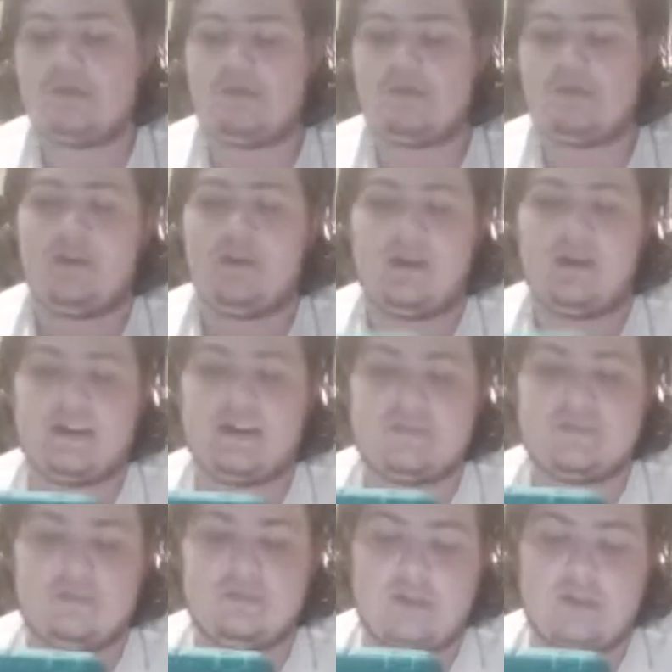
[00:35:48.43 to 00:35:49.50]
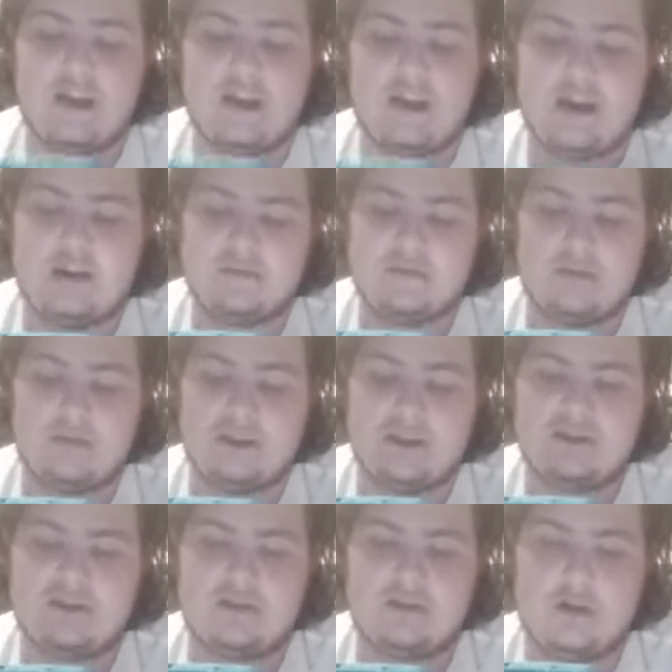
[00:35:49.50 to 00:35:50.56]
Baryonyx Breakout is what it's
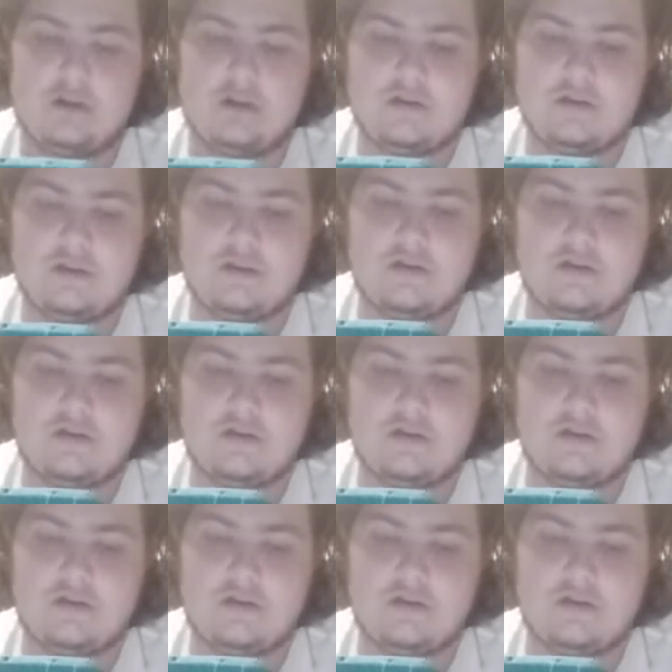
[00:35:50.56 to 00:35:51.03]
called.